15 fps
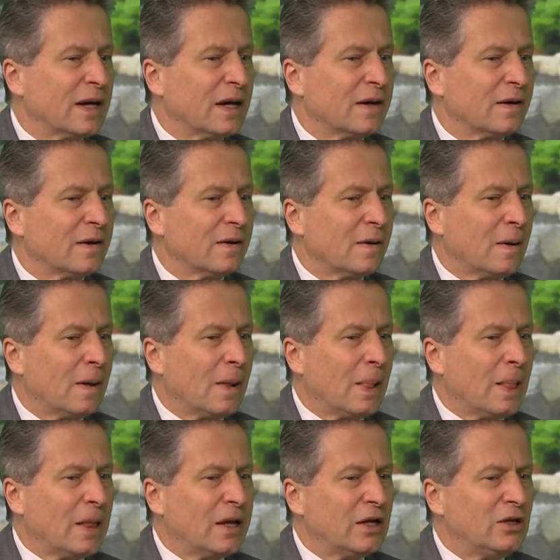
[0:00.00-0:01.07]
that
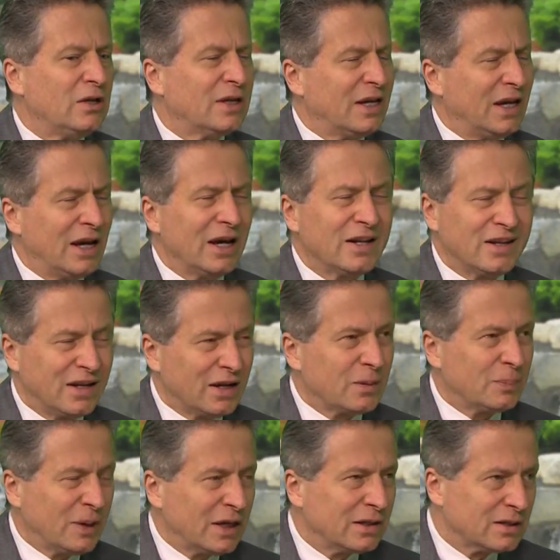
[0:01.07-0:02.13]
you can't get
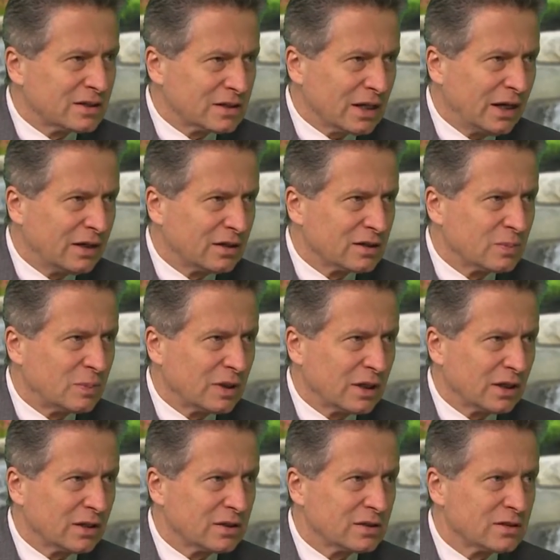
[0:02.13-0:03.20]
appendicitis
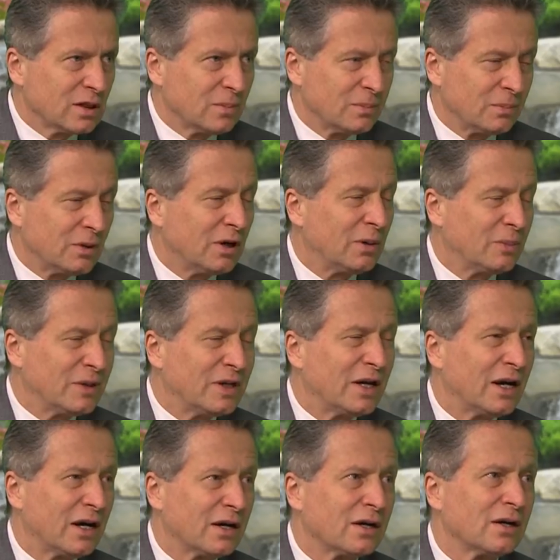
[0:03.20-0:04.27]
because mom and
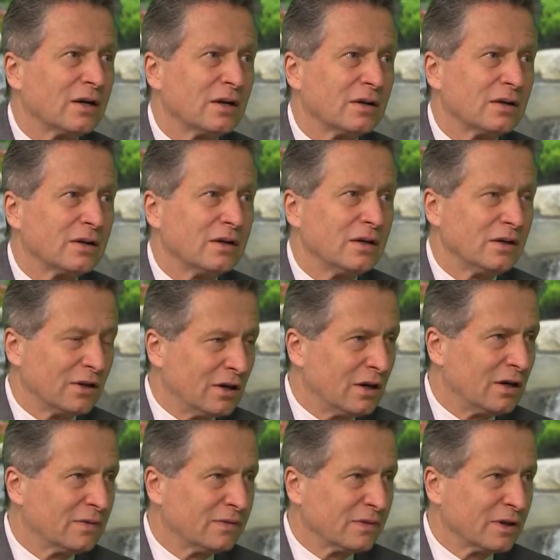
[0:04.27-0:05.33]
dad are in
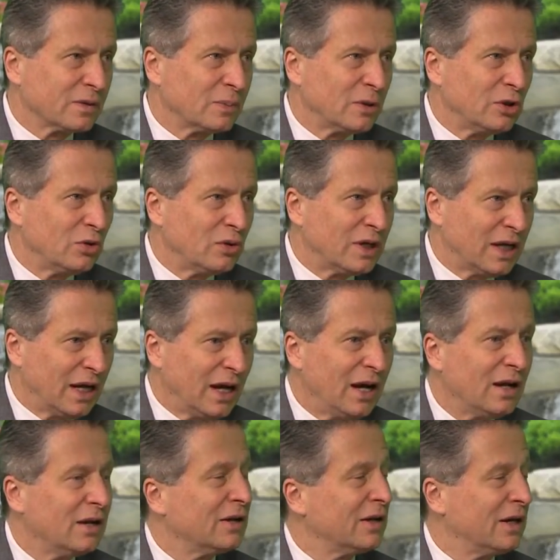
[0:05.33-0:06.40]
conflict, but you
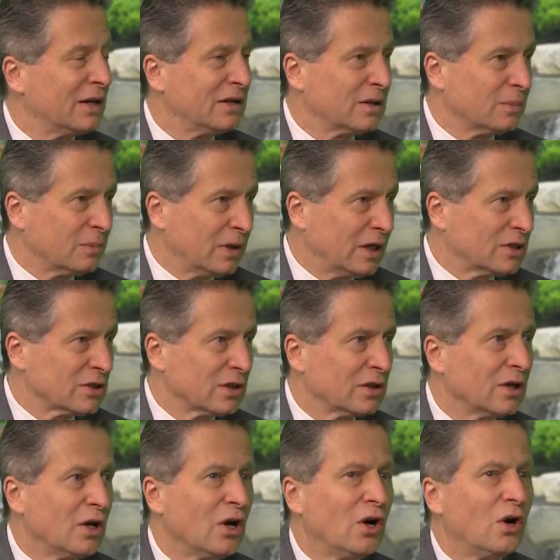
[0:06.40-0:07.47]
can get
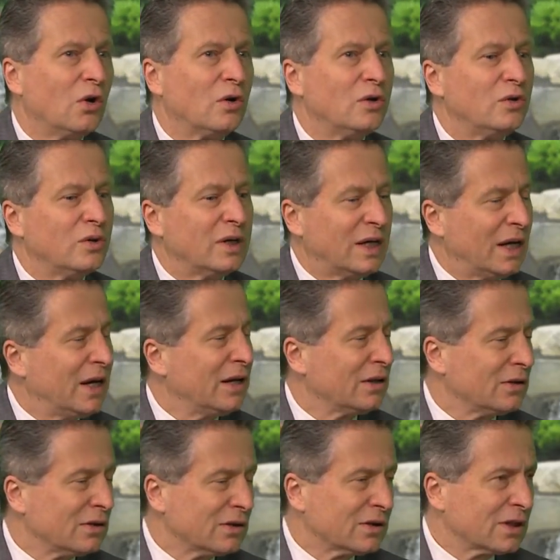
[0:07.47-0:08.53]
depression, or you
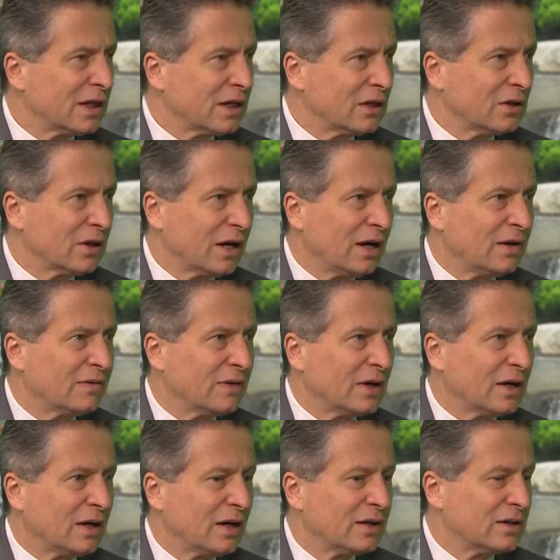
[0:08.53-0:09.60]
can look like you have
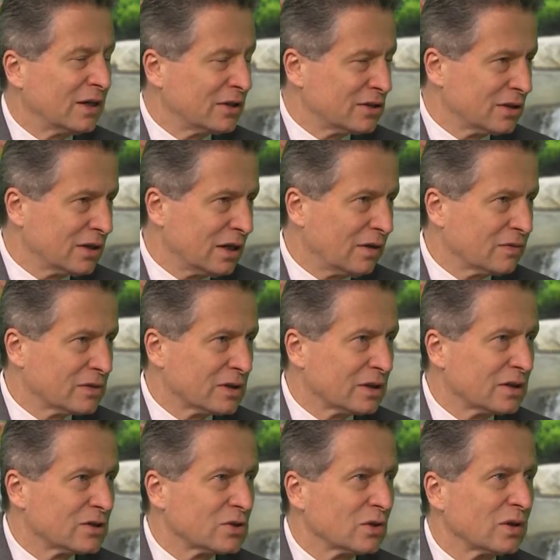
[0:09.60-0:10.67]
attention
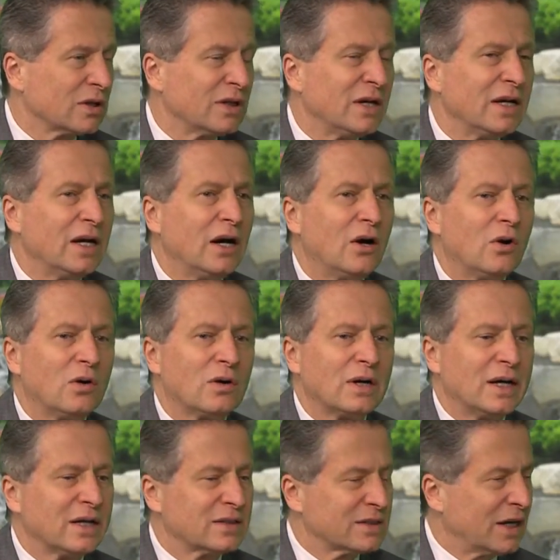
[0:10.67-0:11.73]
deficit disorder,
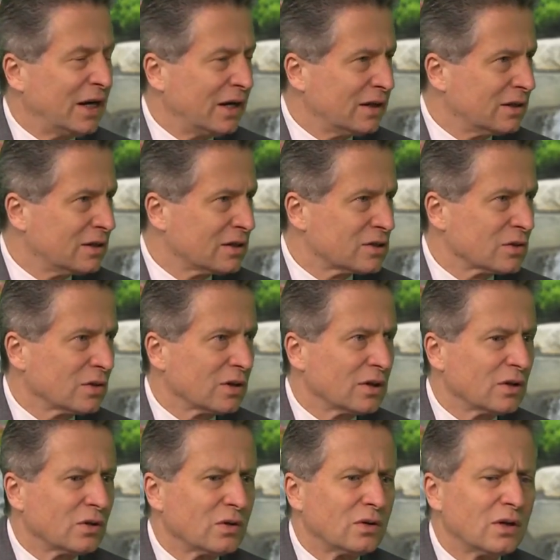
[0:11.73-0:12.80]
or anxiety
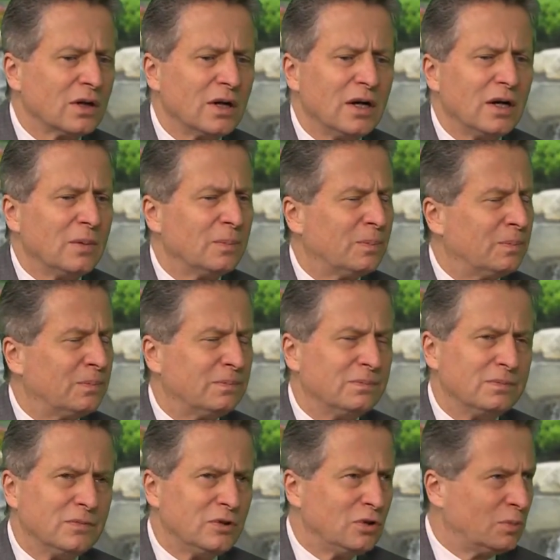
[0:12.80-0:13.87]
disorder, or
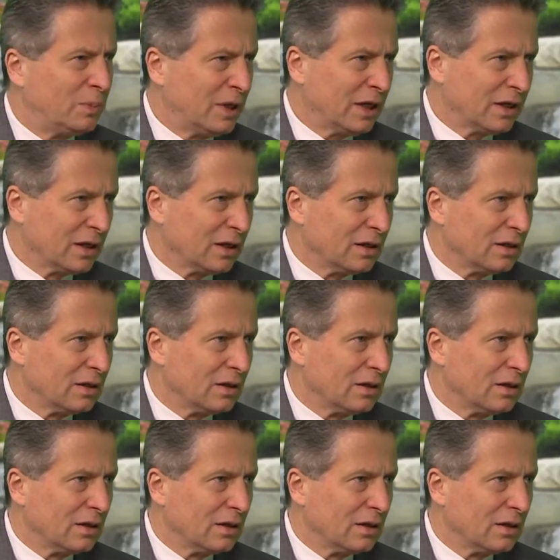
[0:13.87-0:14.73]
you pick it.